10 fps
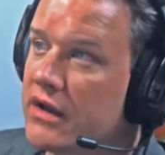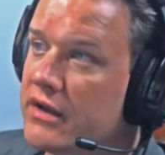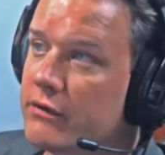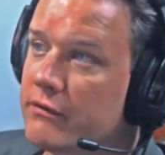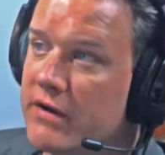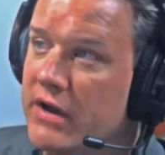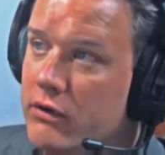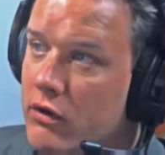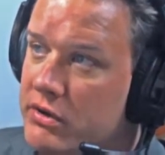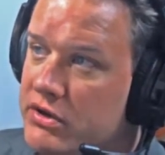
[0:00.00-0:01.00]
you'll find a
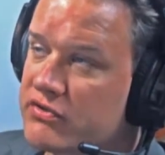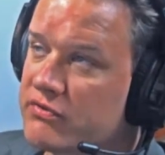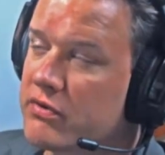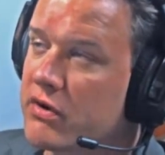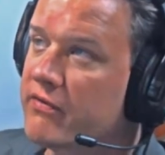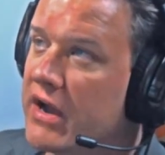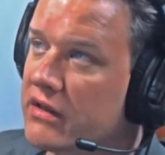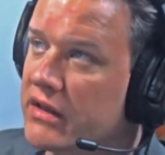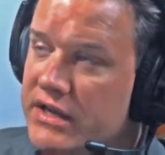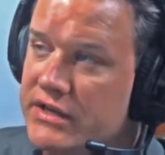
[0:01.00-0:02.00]
whole bunch of profile
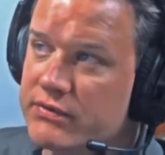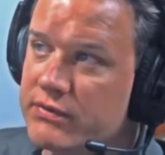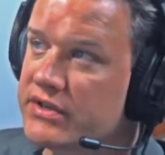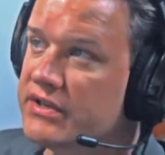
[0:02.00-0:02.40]
lines with